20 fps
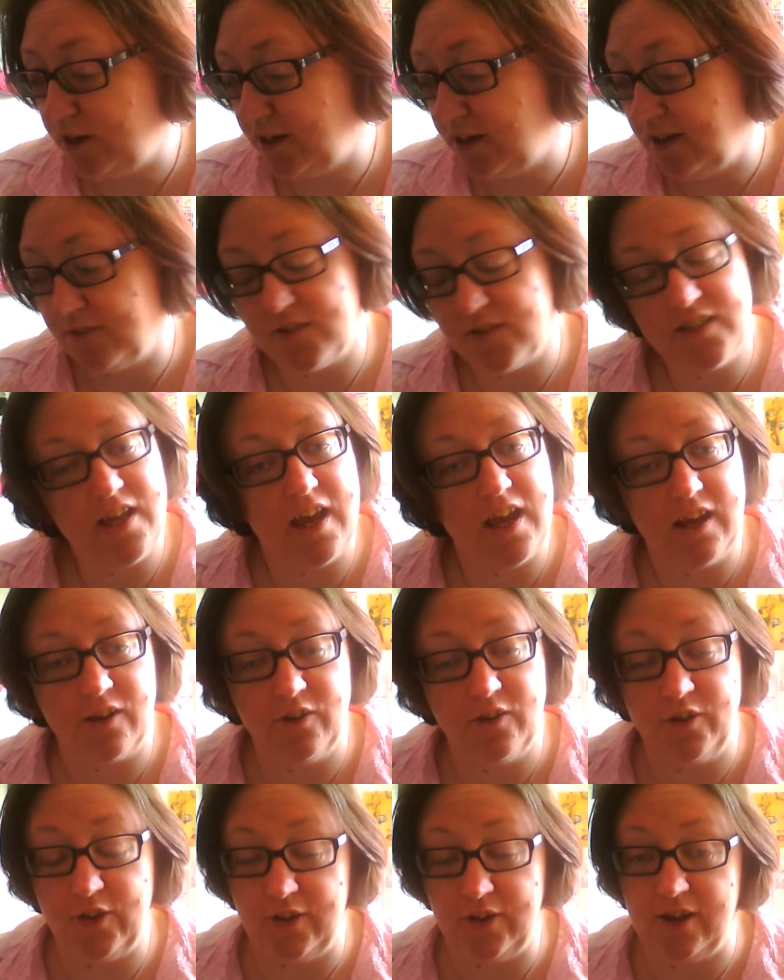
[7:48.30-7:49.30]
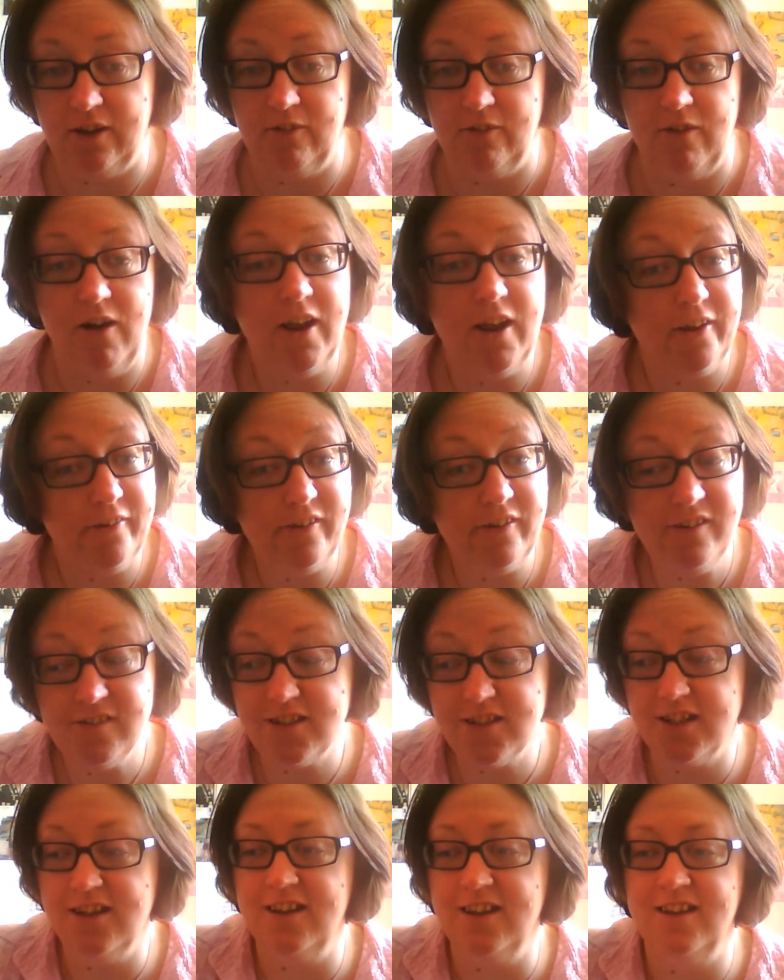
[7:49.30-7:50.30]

spring of socket and right goes.